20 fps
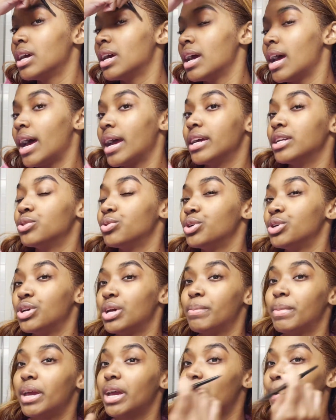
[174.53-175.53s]
I enjoy doing
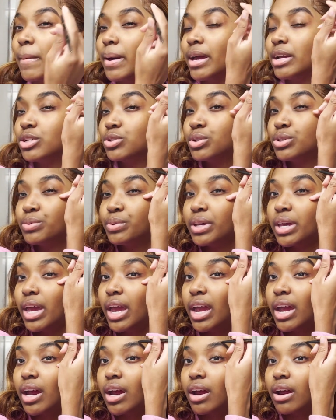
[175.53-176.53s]
makeup. I enjoy doing
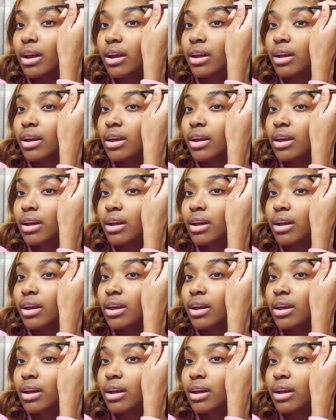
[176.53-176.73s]
hair.